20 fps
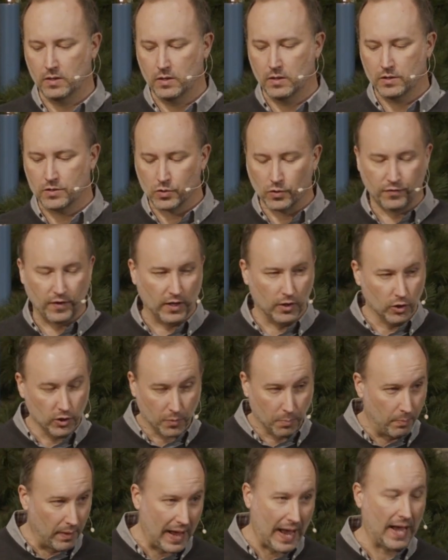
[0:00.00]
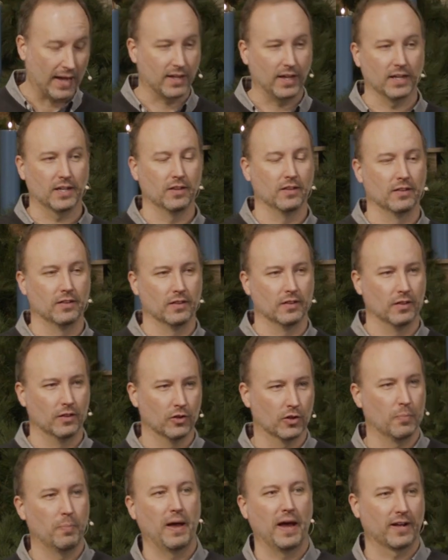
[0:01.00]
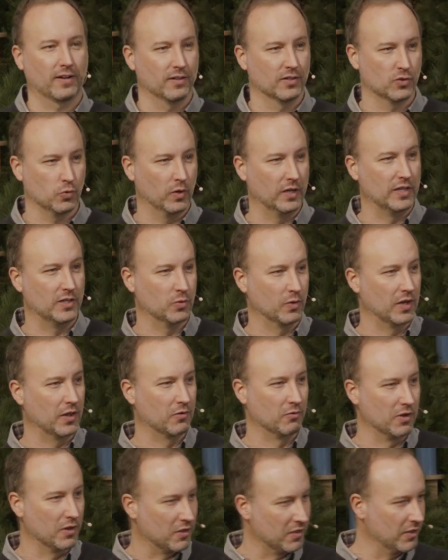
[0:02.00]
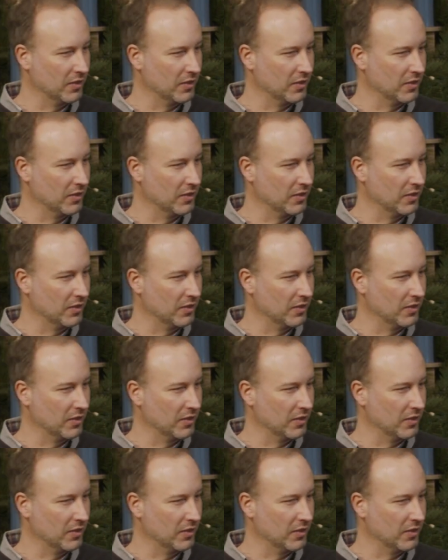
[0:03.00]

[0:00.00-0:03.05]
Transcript: So if I look back, I can look back on 2023,